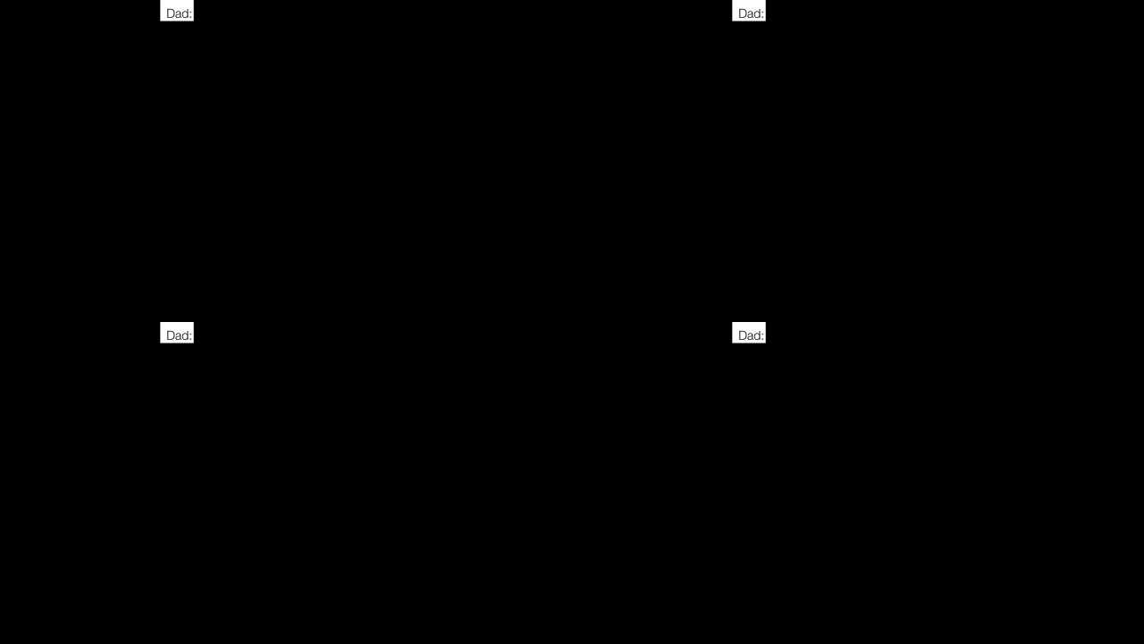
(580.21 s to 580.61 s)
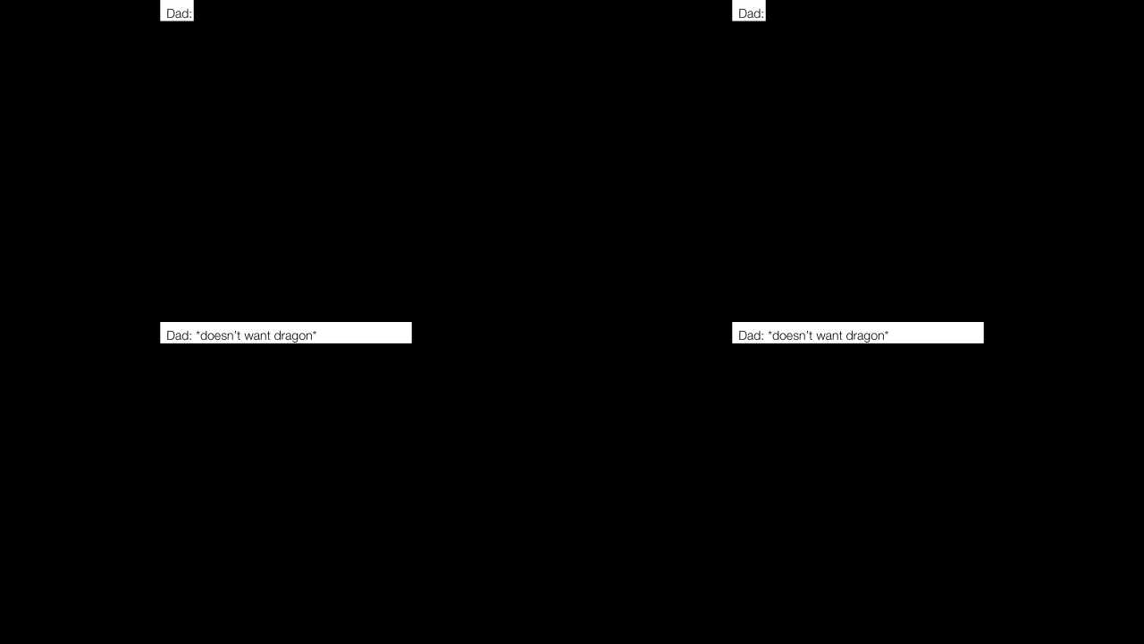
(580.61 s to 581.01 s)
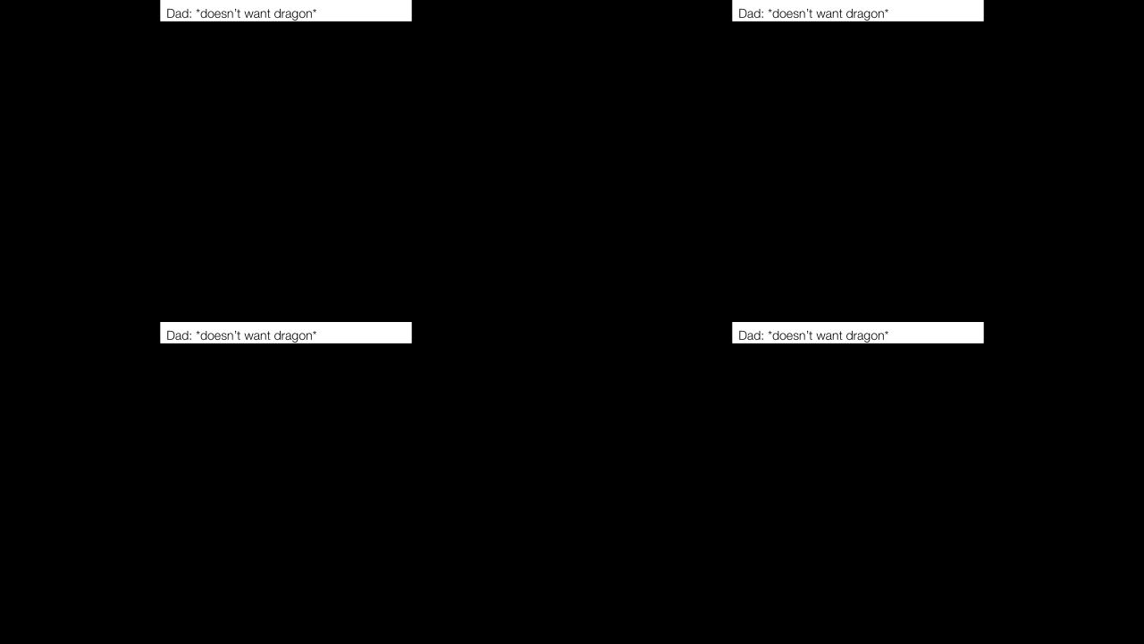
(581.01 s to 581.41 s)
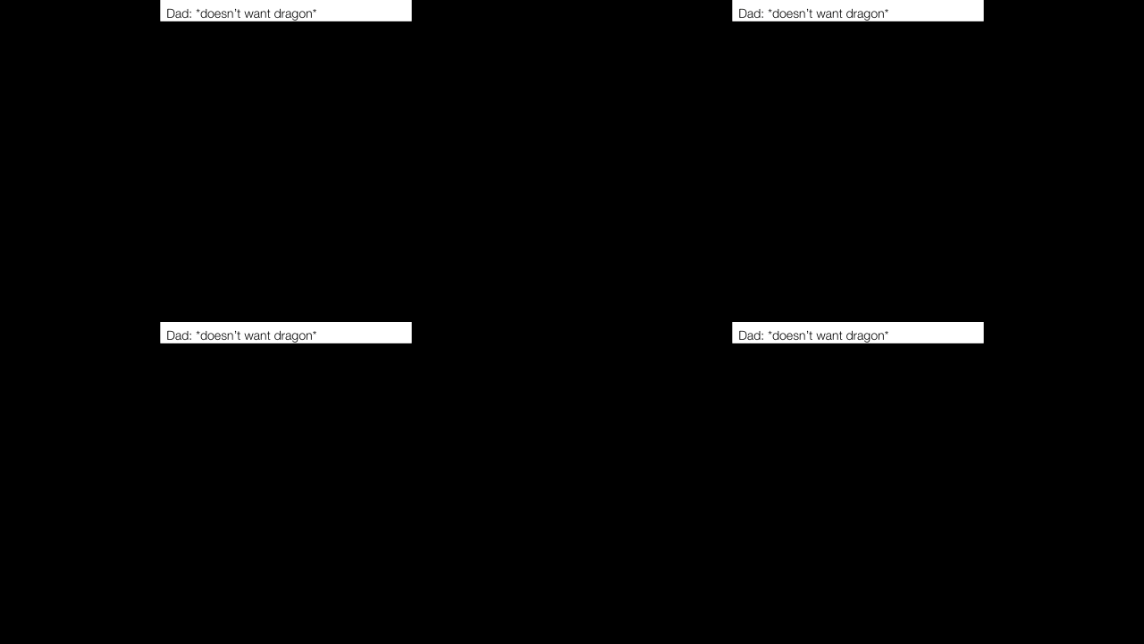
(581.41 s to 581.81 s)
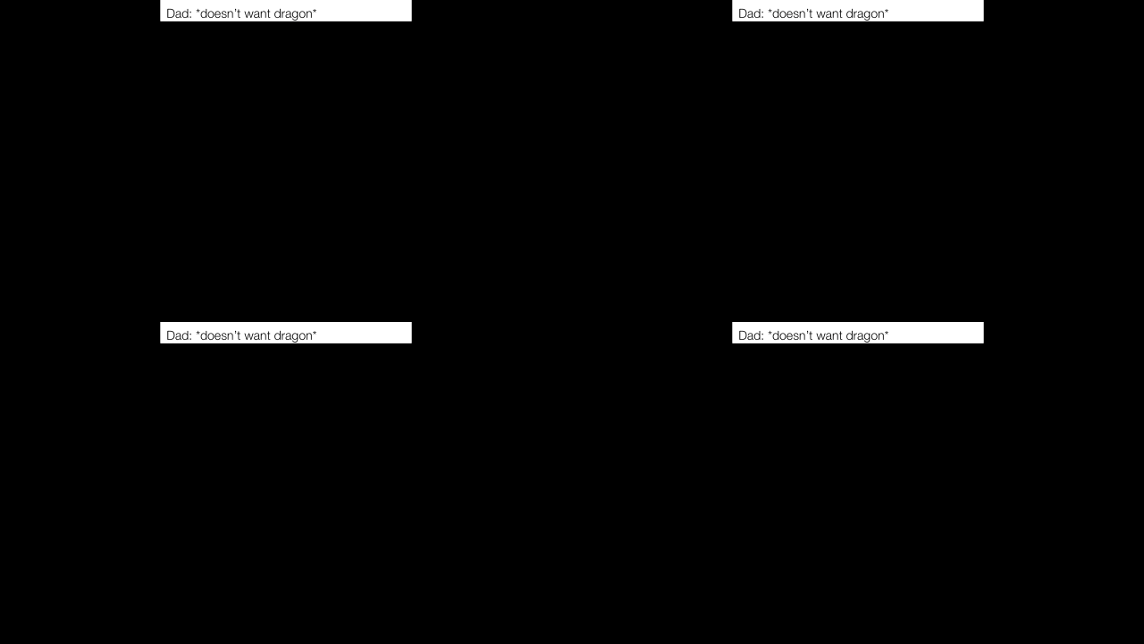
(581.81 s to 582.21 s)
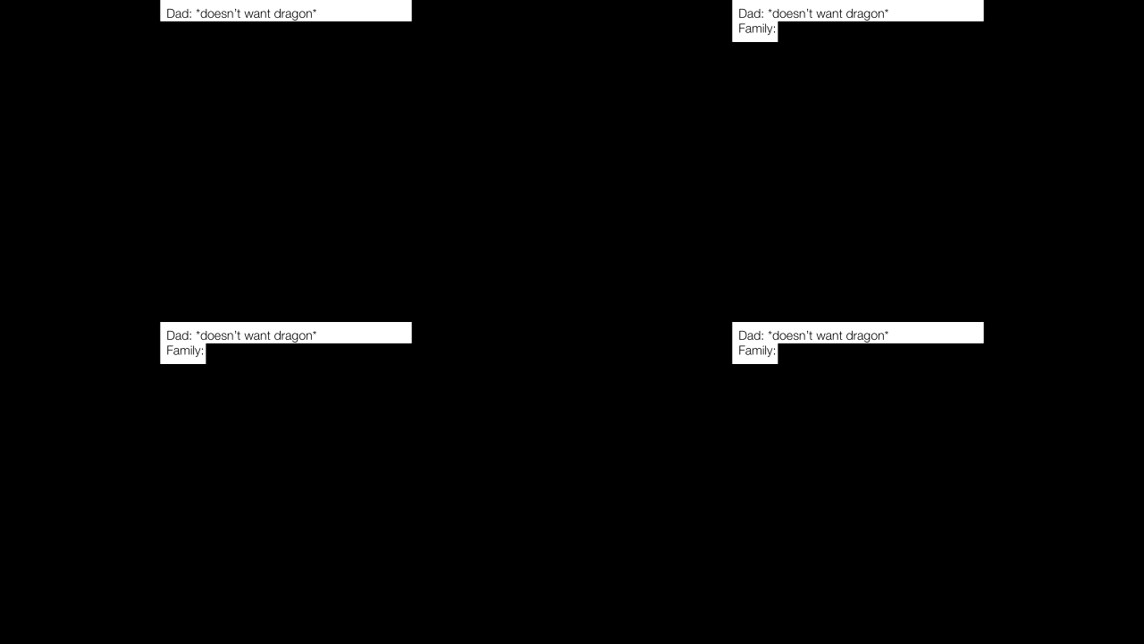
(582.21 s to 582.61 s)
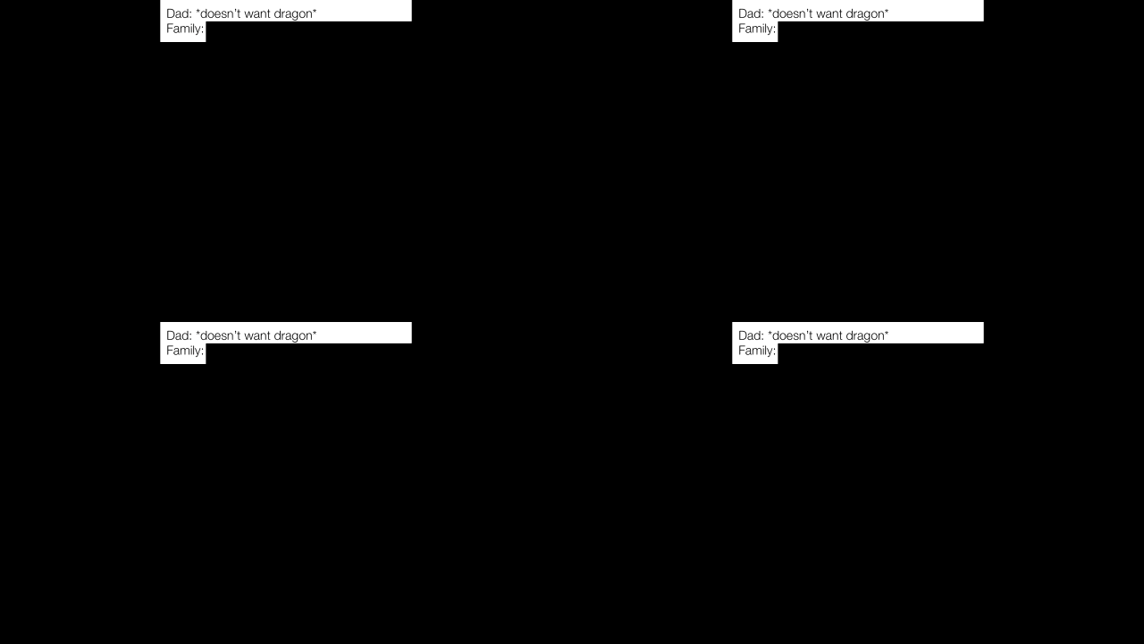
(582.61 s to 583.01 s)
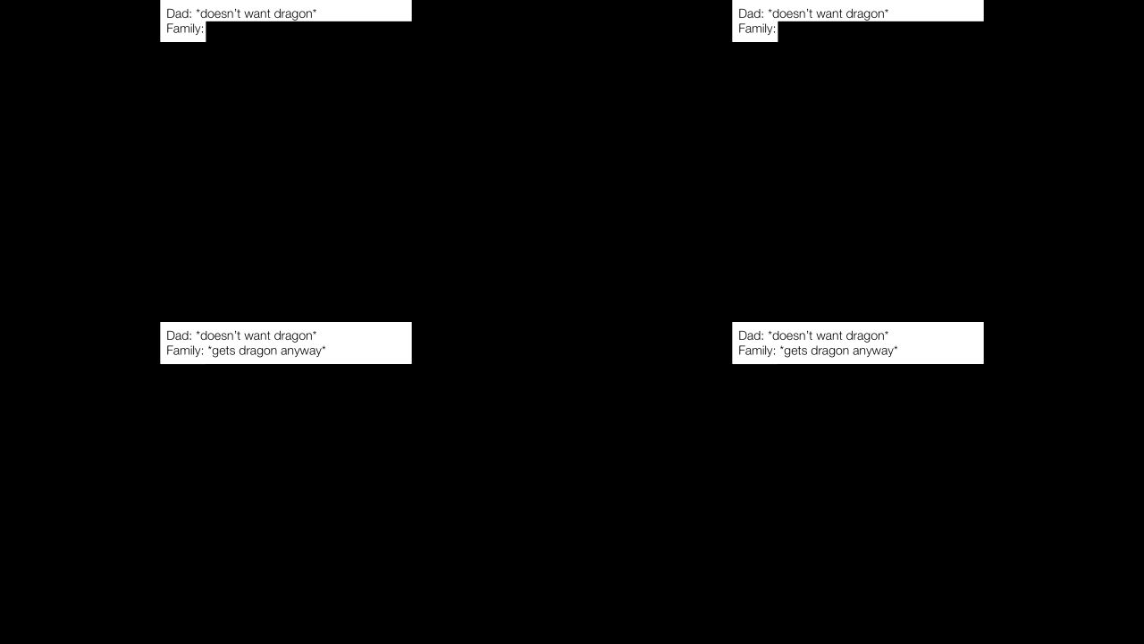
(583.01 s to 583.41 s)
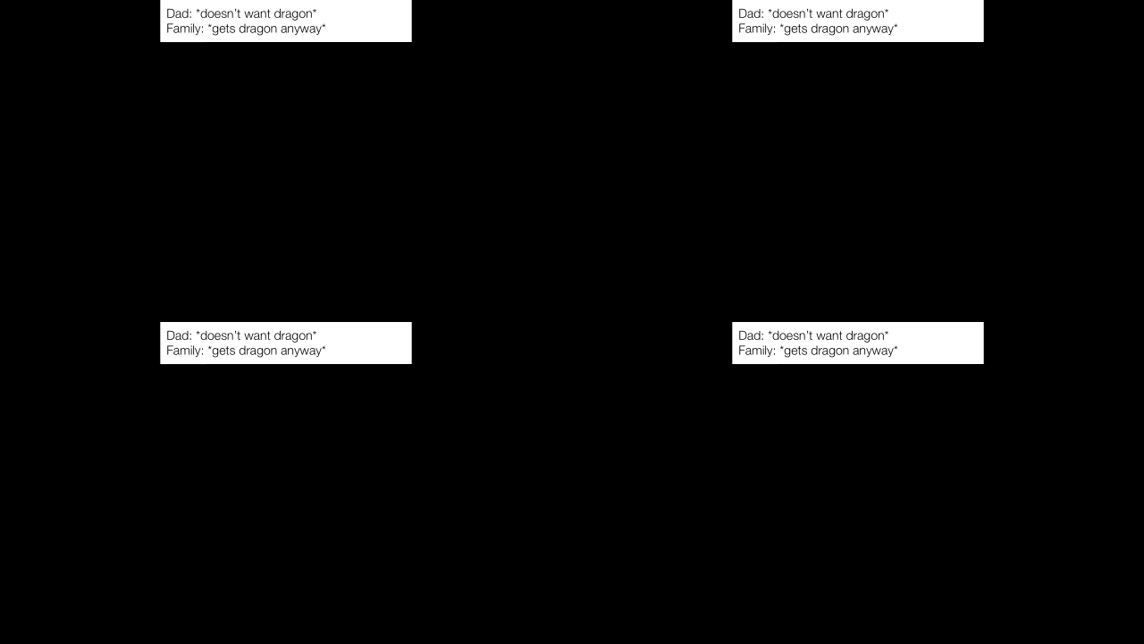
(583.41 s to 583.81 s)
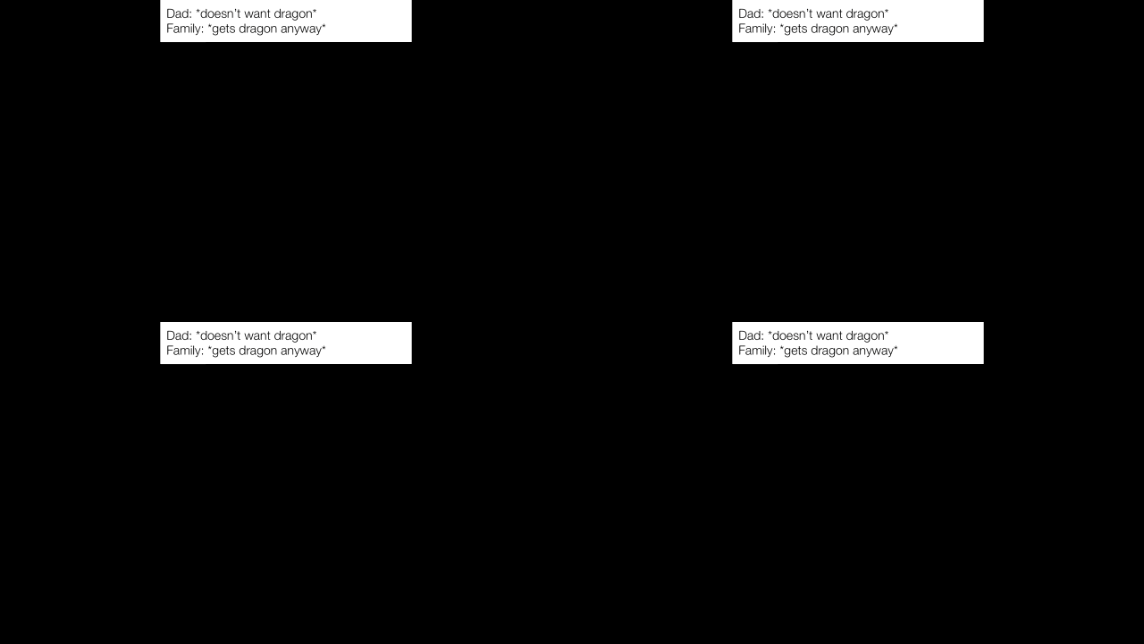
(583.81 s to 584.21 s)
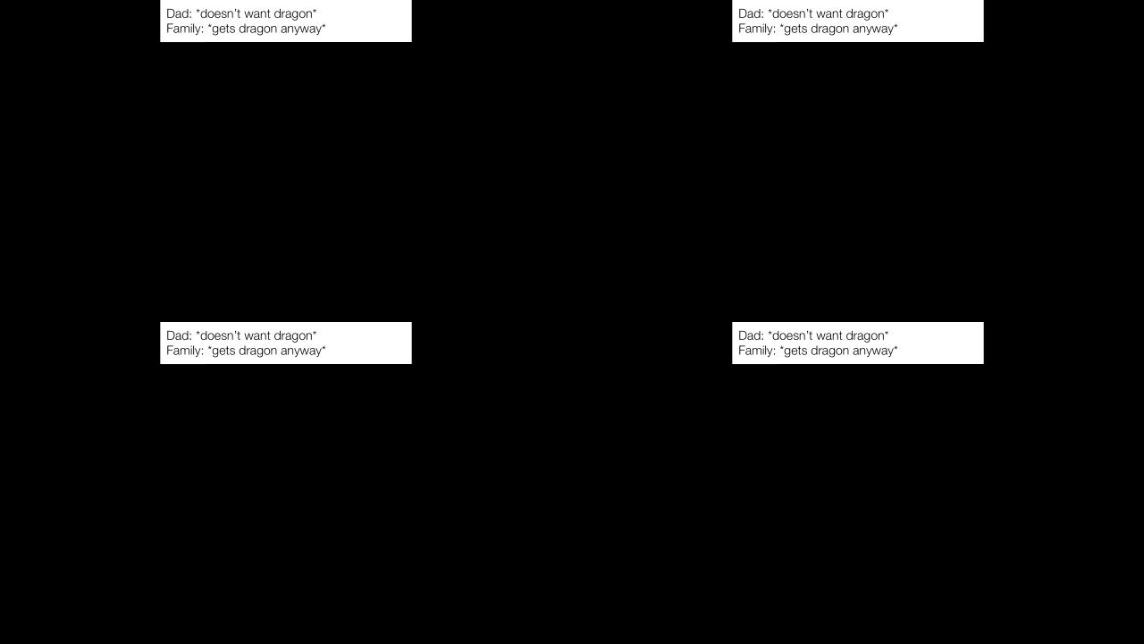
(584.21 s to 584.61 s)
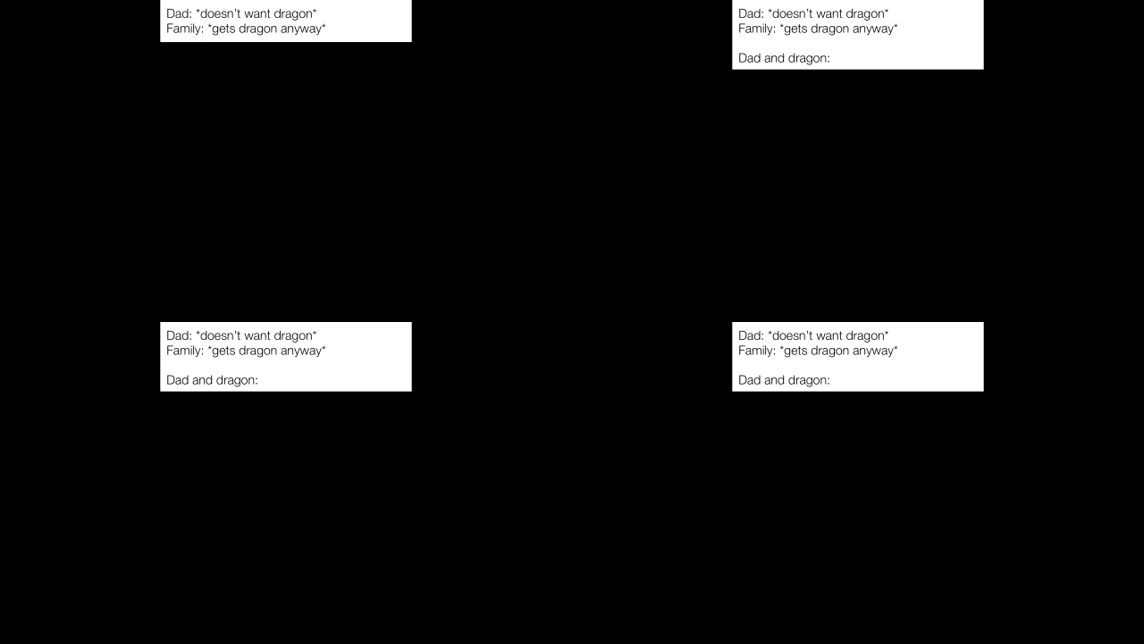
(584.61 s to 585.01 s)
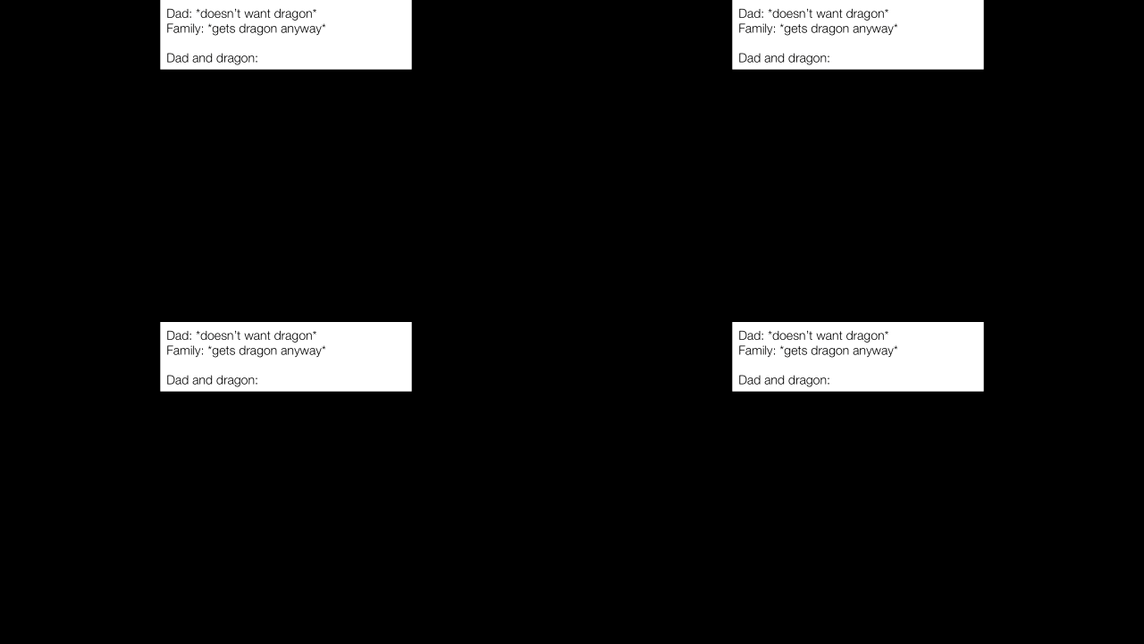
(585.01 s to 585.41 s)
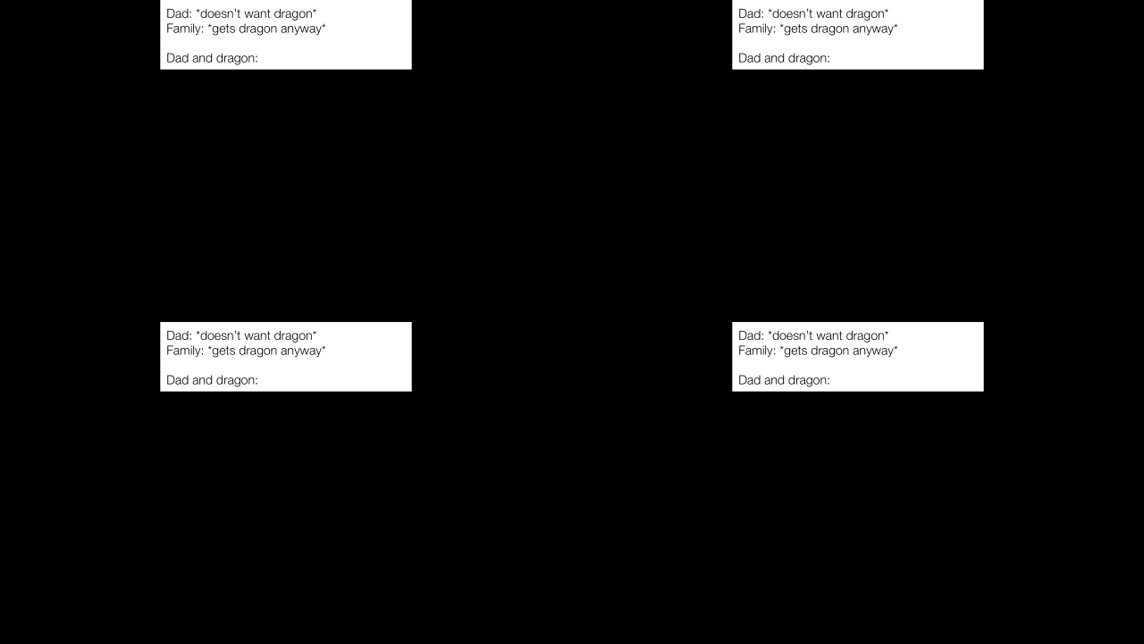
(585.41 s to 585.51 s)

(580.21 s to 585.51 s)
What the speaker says: Nobody's mouth can be seen.